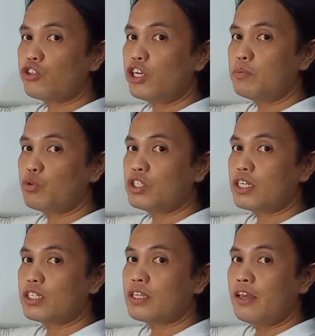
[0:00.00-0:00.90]
terms, which
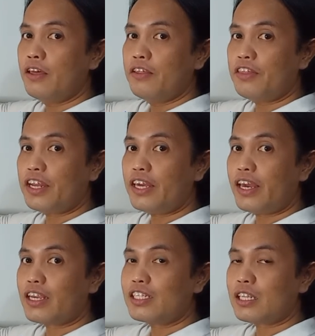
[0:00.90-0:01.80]
is
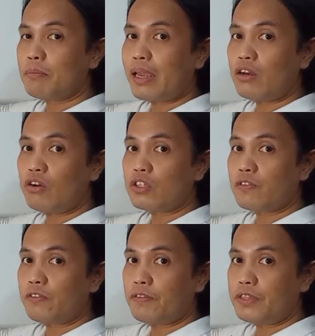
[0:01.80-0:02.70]
3x minus
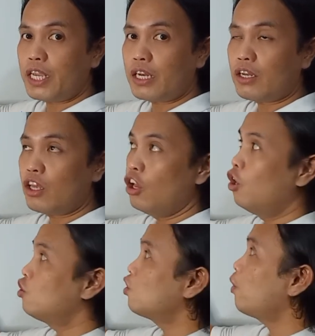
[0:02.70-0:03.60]
15.
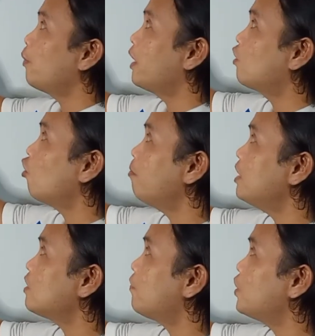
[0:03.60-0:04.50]
So we will group
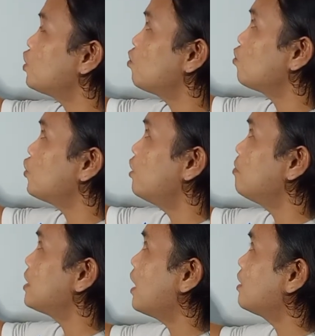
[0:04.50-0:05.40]
these first two
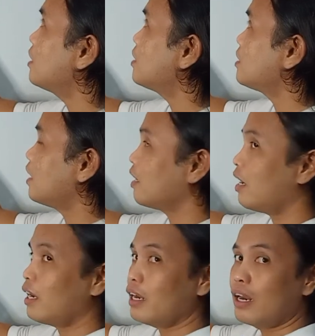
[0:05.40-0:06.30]
terms and the
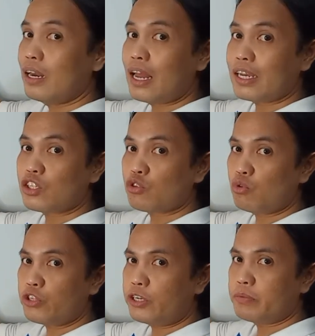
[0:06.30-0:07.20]
second last two
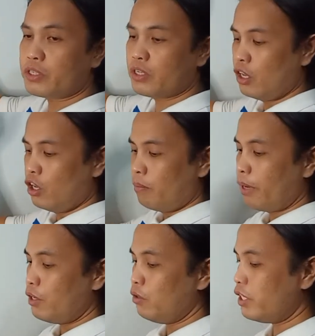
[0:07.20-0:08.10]
terms. By
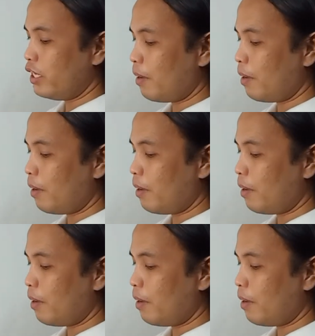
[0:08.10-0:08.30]
using a